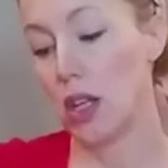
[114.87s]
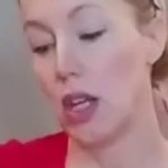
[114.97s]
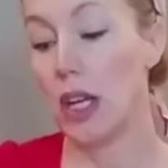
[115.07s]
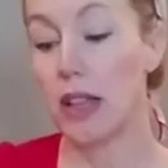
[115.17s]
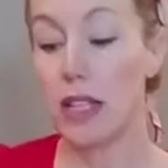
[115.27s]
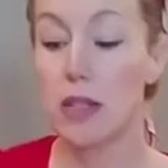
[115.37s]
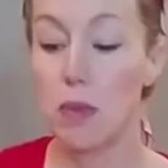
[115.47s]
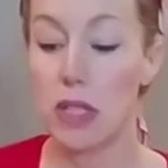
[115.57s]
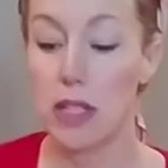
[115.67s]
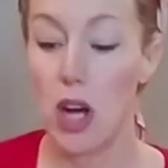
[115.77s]
this one's
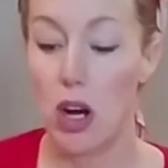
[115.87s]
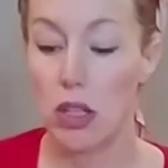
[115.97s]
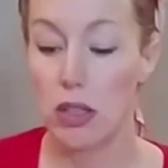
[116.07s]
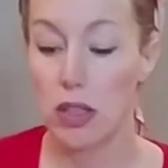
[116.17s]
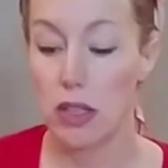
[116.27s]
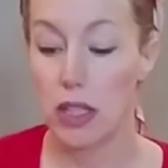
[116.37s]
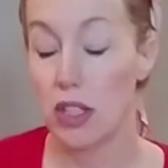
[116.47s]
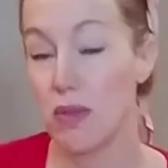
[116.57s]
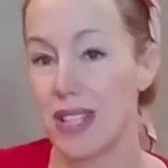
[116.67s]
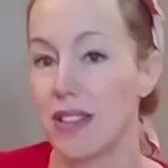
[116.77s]
called the
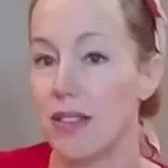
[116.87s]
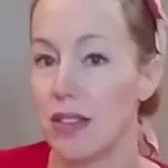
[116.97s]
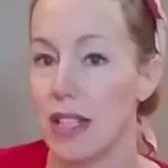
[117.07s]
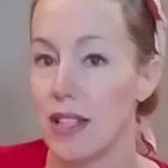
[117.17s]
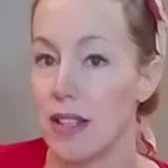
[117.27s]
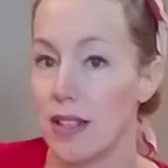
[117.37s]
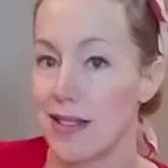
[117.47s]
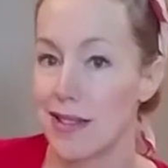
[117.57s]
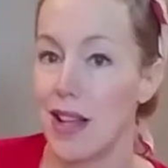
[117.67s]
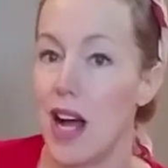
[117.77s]
Utility /
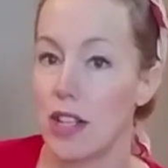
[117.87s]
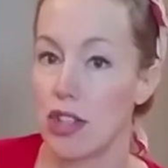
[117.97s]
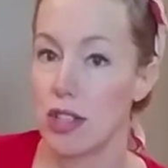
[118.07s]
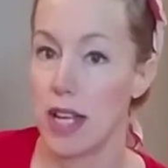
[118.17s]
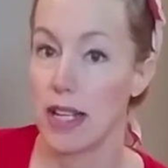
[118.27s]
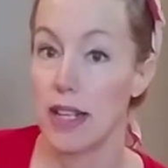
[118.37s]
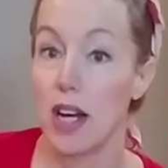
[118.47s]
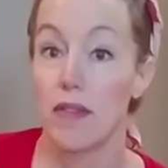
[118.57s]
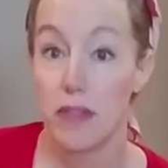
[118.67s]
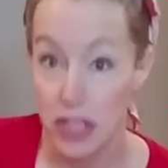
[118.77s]
Steak Knife.
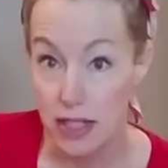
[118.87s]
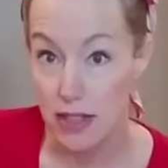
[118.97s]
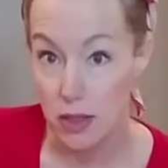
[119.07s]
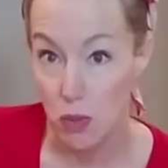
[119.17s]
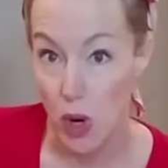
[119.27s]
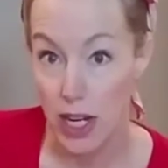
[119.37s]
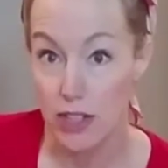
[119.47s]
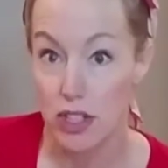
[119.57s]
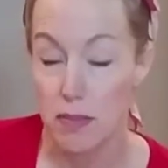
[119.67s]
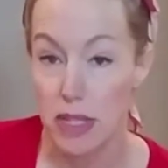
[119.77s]
This is the one I
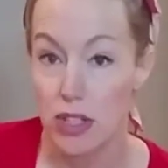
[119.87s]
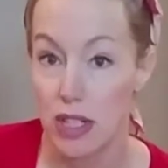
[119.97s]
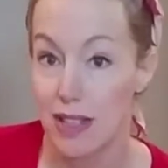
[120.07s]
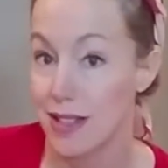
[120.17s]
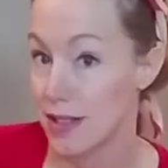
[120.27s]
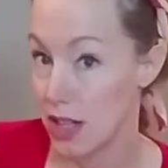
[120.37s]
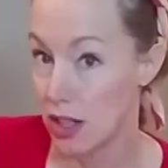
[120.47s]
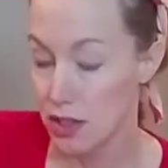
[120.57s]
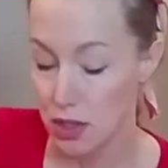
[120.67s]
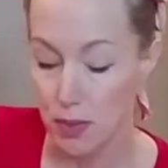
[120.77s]
just mentioned that's not
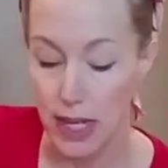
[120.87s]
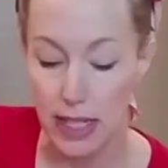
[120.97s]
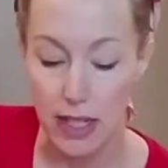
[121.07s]
serrated.